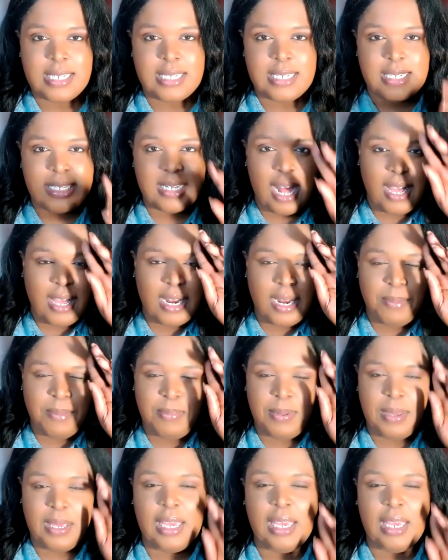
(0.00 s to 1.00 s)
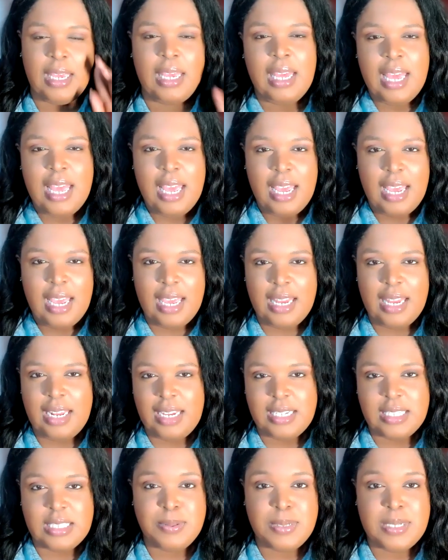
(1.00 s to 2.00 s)
It's not going to be
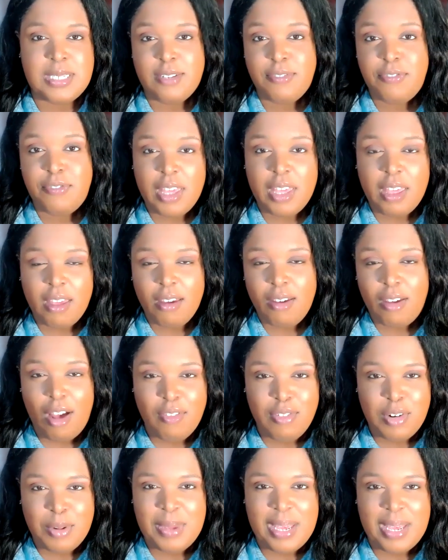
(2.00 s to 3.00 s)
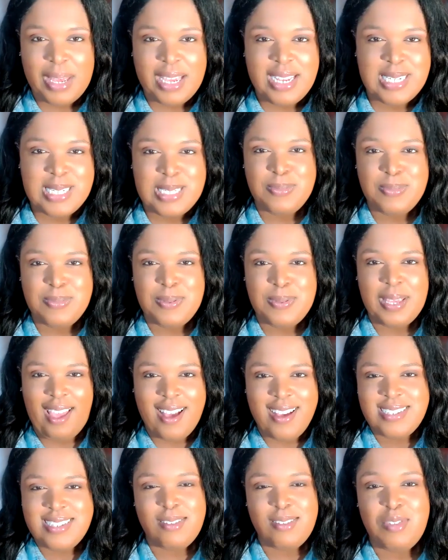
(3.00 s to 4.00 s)
any specific government
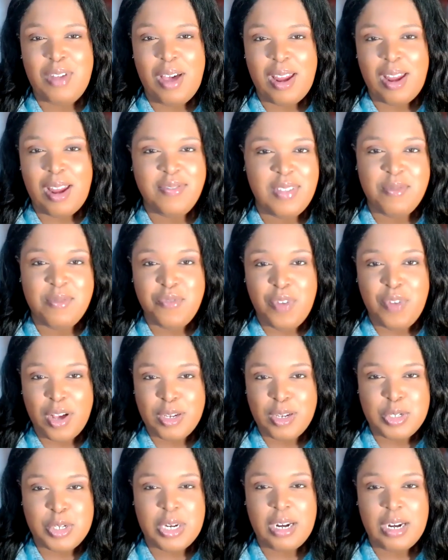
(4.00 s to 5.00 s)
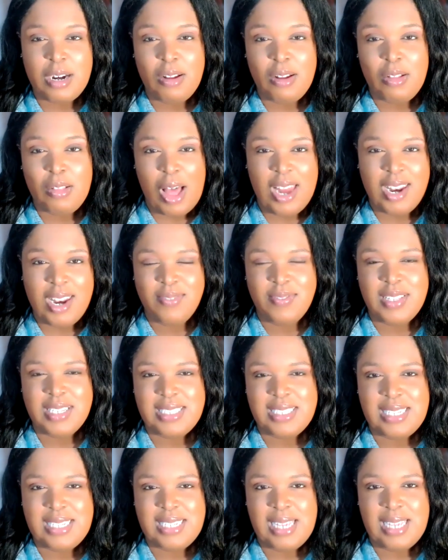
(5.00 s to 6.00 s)
because a lot of them function in a lot of the
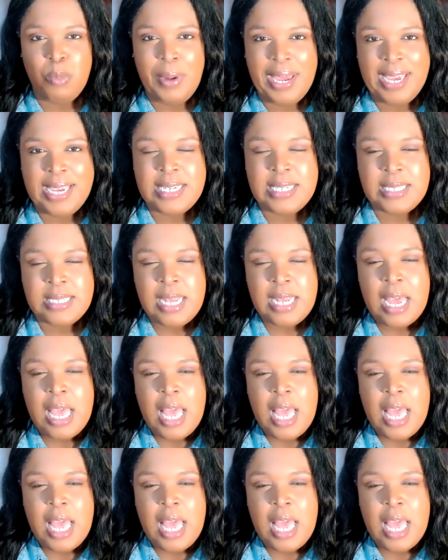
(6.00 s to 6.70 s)
same ways.